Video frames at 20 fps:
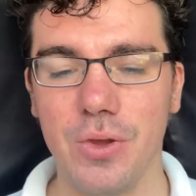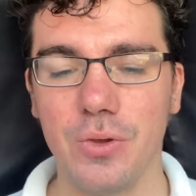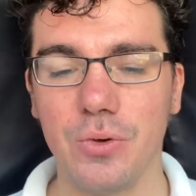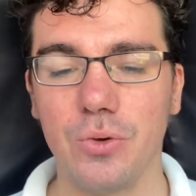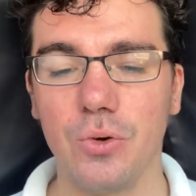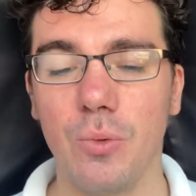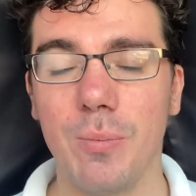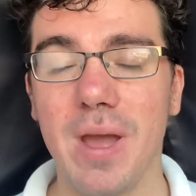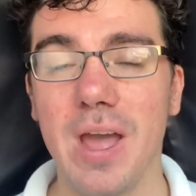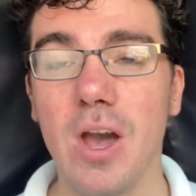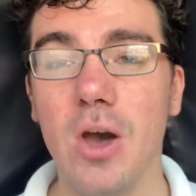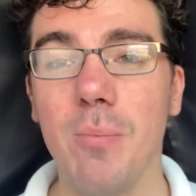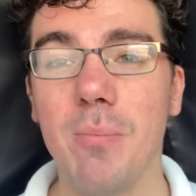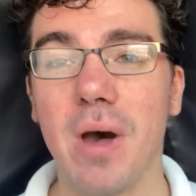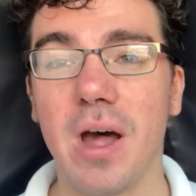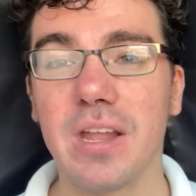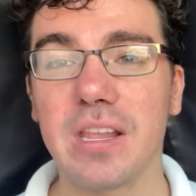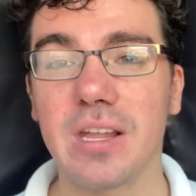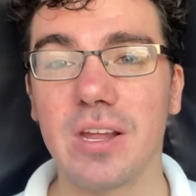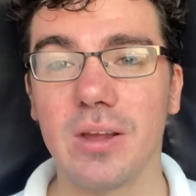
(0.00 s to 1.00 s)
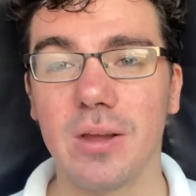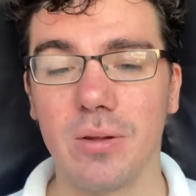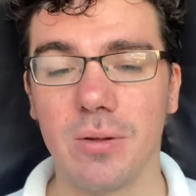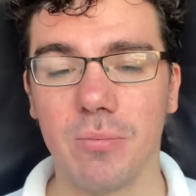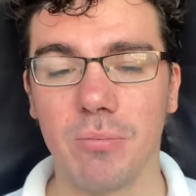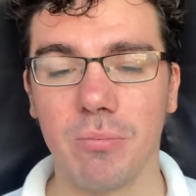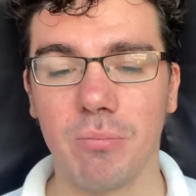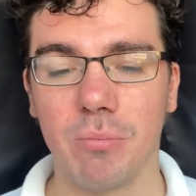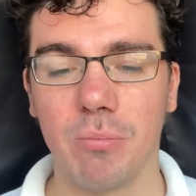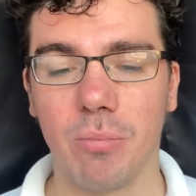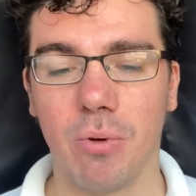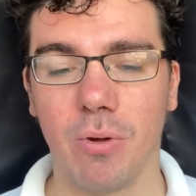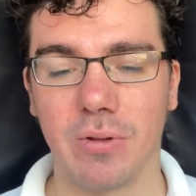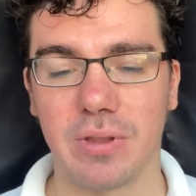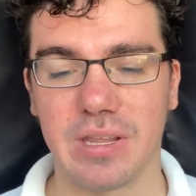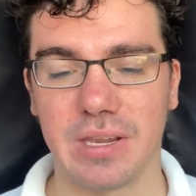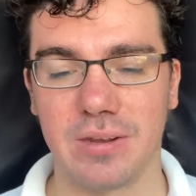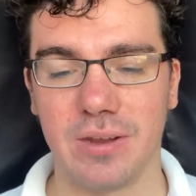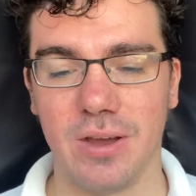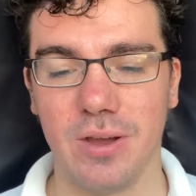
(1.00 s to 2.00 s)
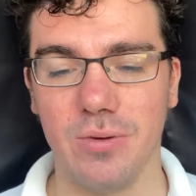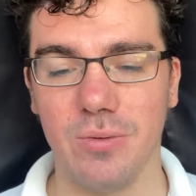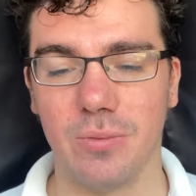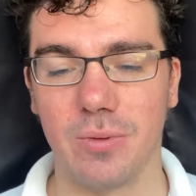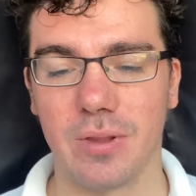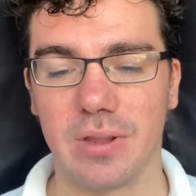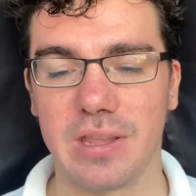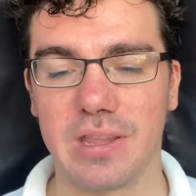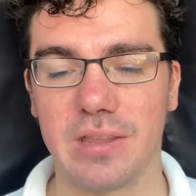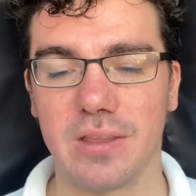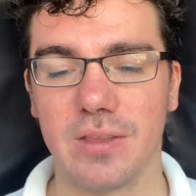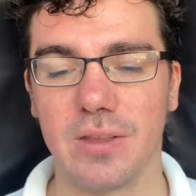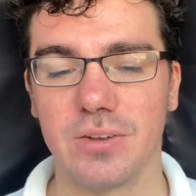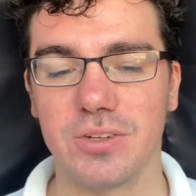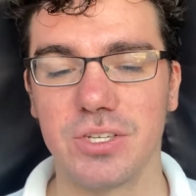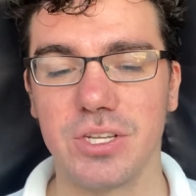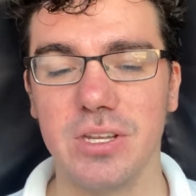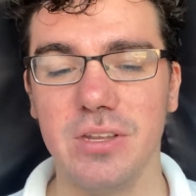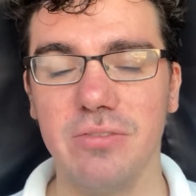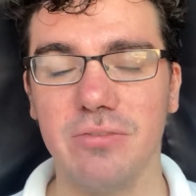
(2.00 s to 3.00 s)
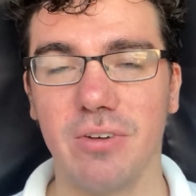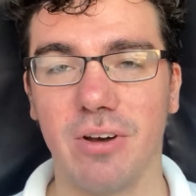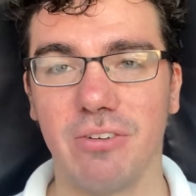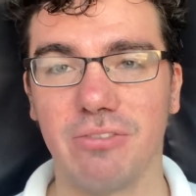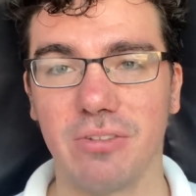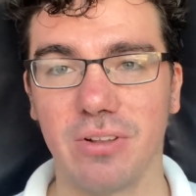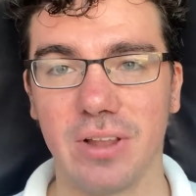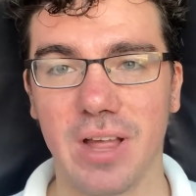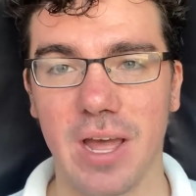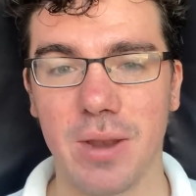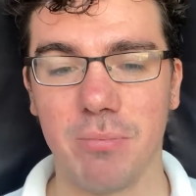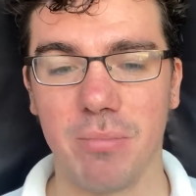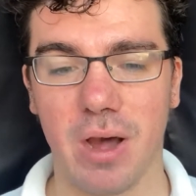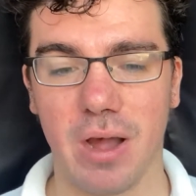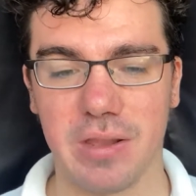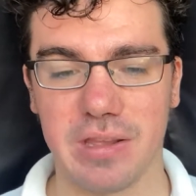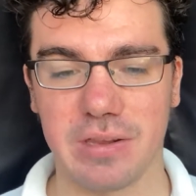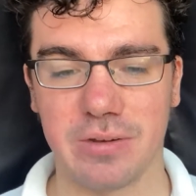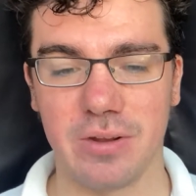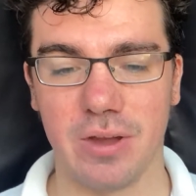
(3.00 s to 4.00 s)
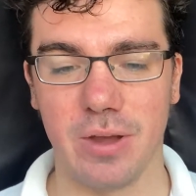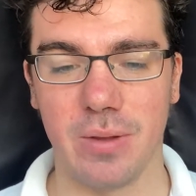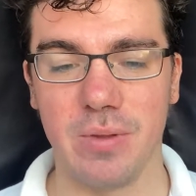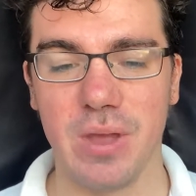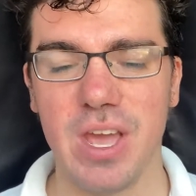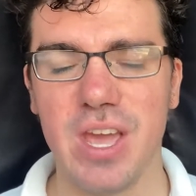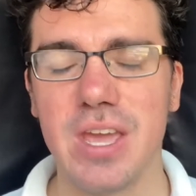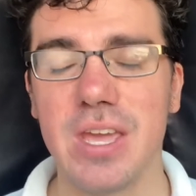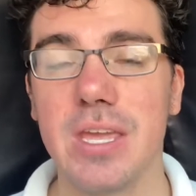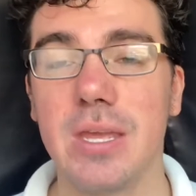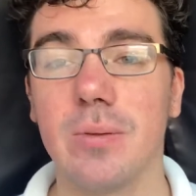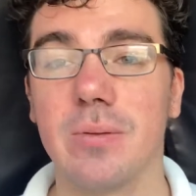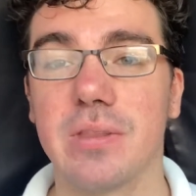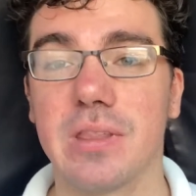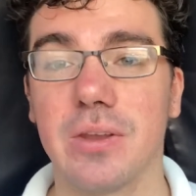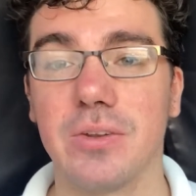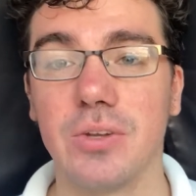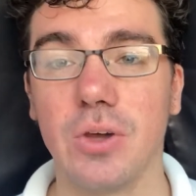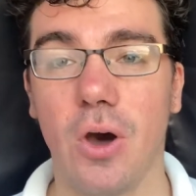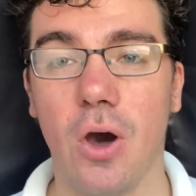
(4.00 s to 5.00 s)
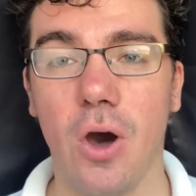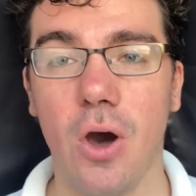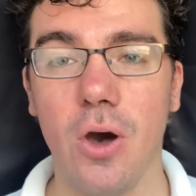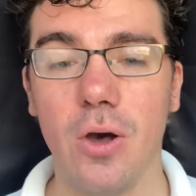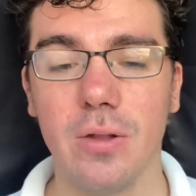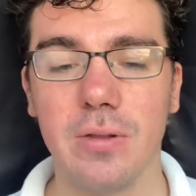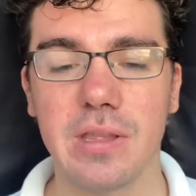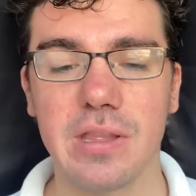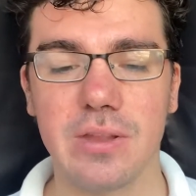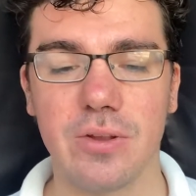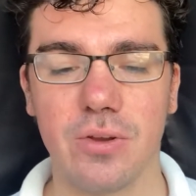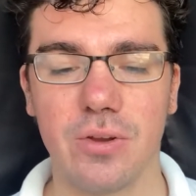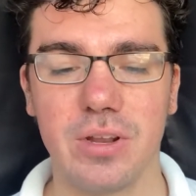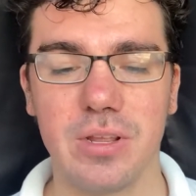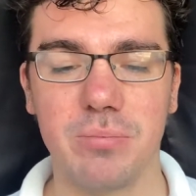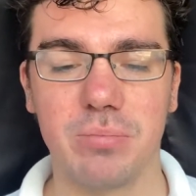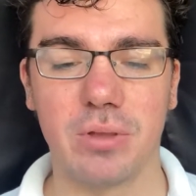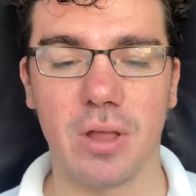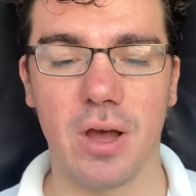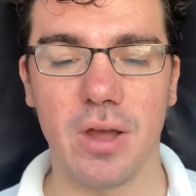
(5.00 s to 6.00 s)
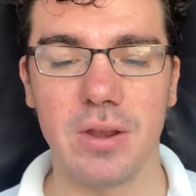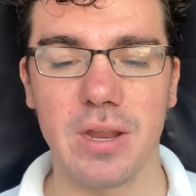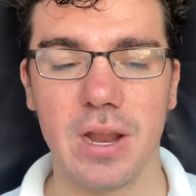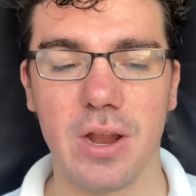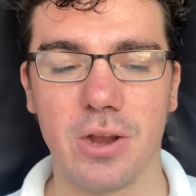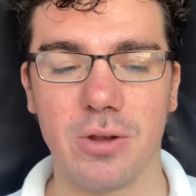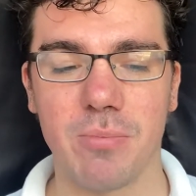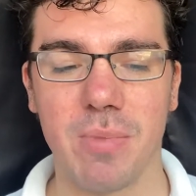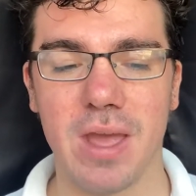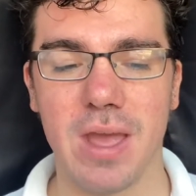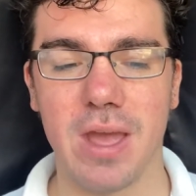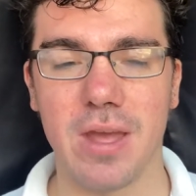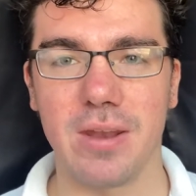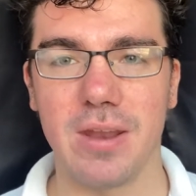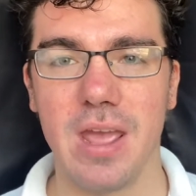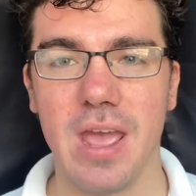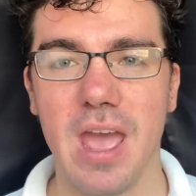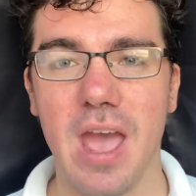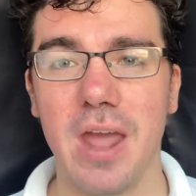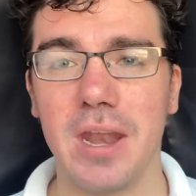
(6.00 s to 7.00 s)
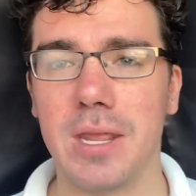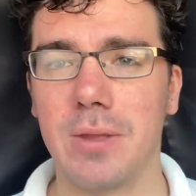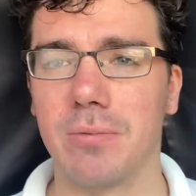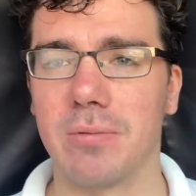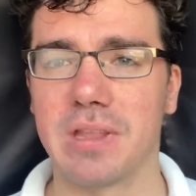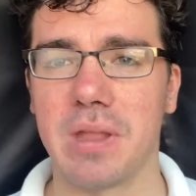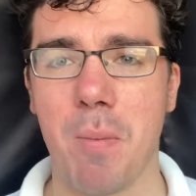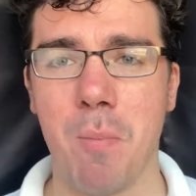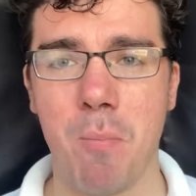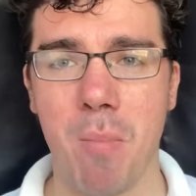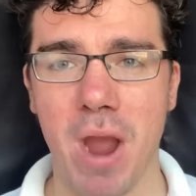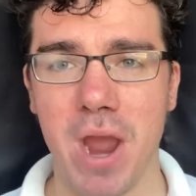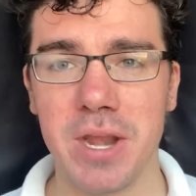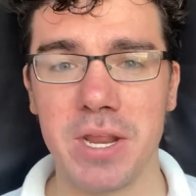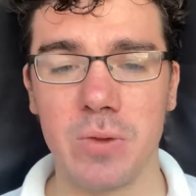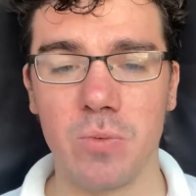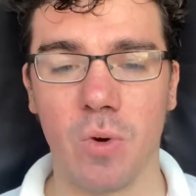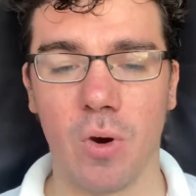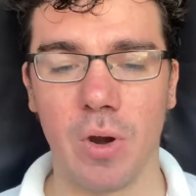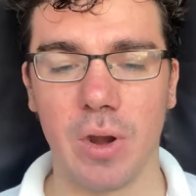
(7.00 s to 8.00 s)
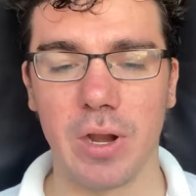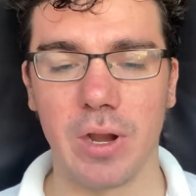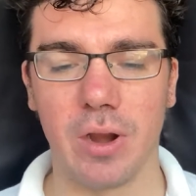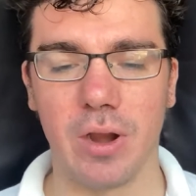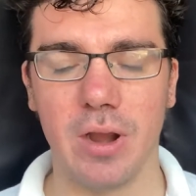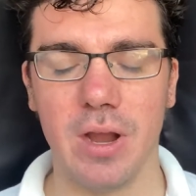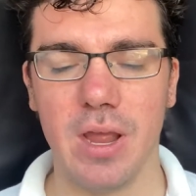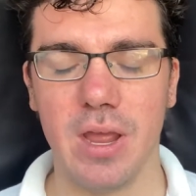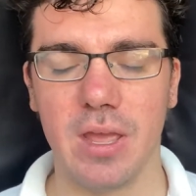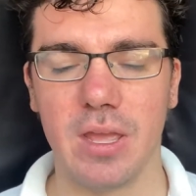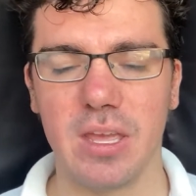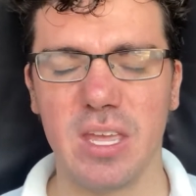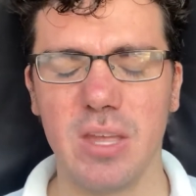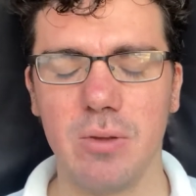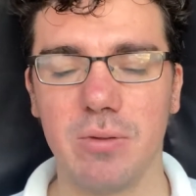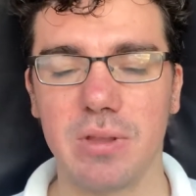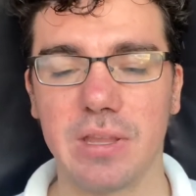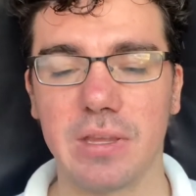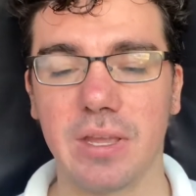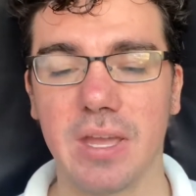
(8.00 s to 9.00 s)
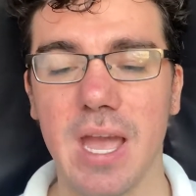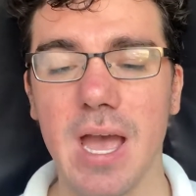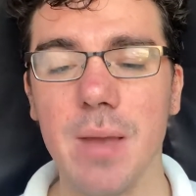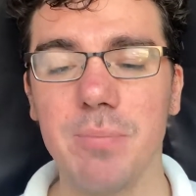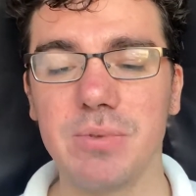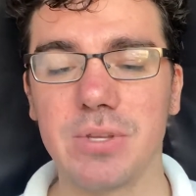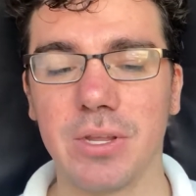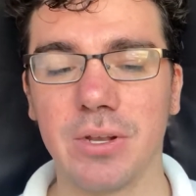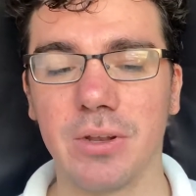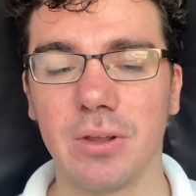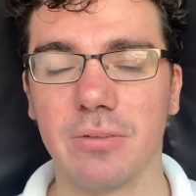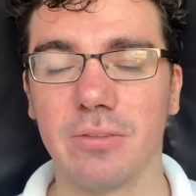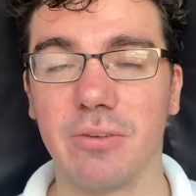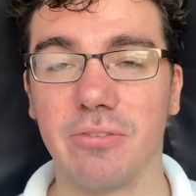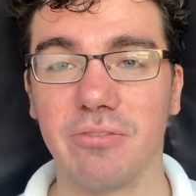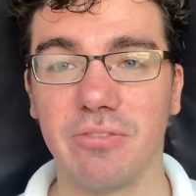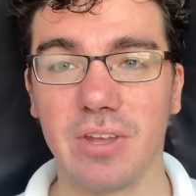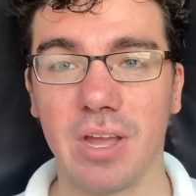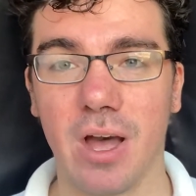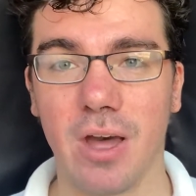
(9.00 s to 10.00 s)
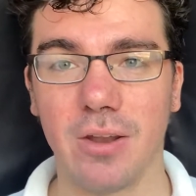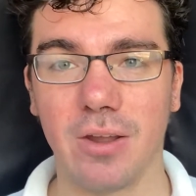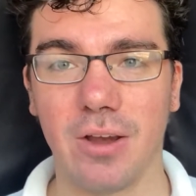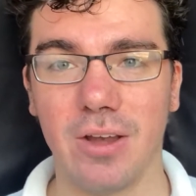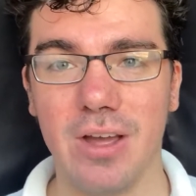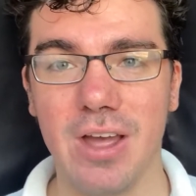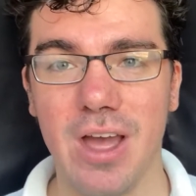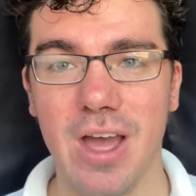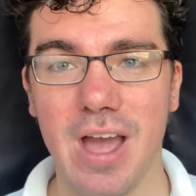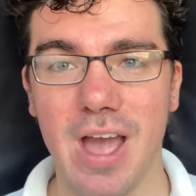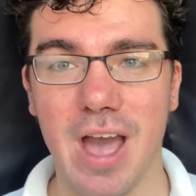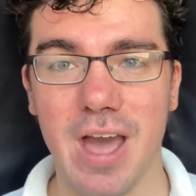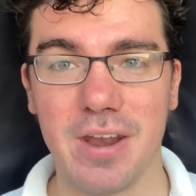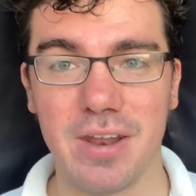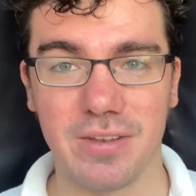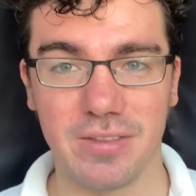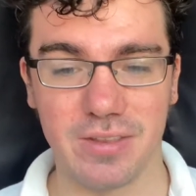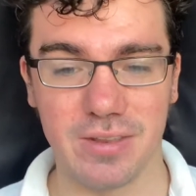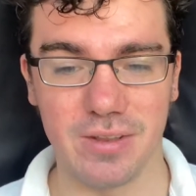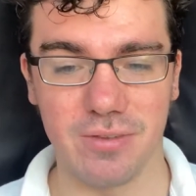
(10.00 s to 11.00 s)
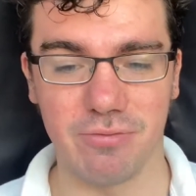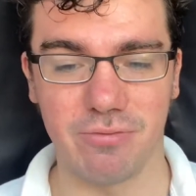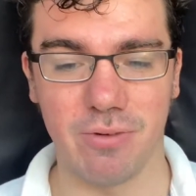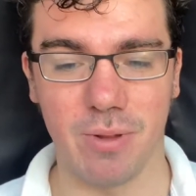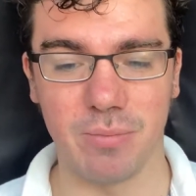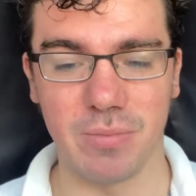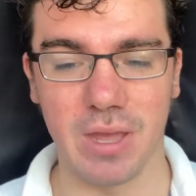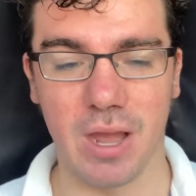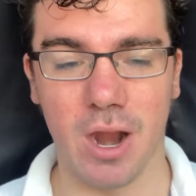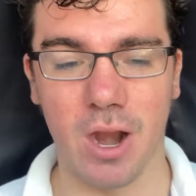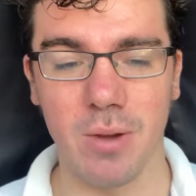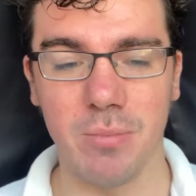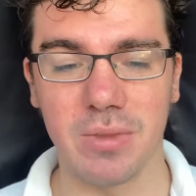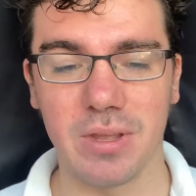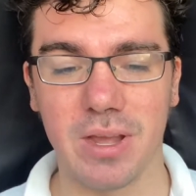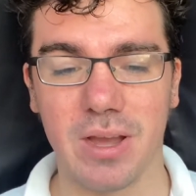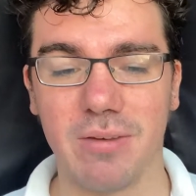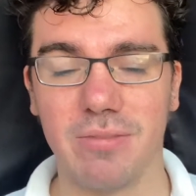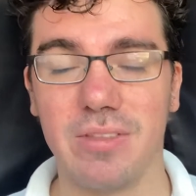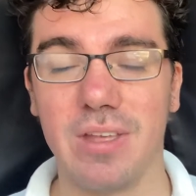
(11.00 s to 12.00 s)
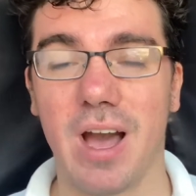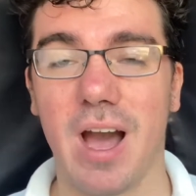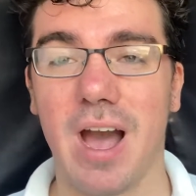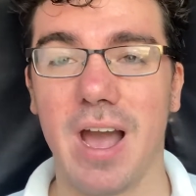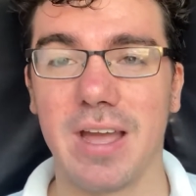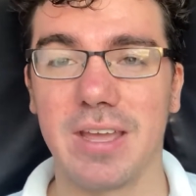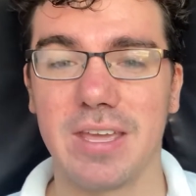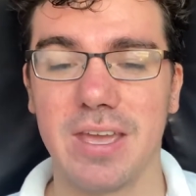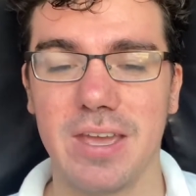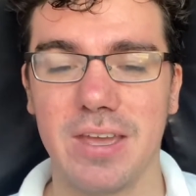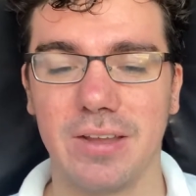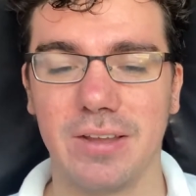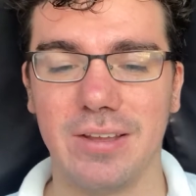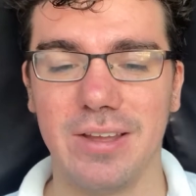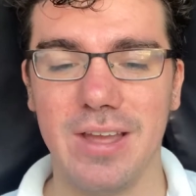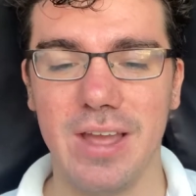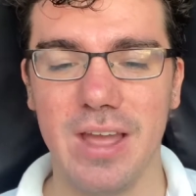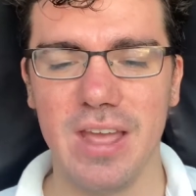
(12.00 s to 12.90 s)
Cumhail Bosna was chief of Clan Bosna. He was a tall, sturdy, blonde-haired man, and he was a mighty warrior. He was the captain of the Fianna, and from the army of the High King.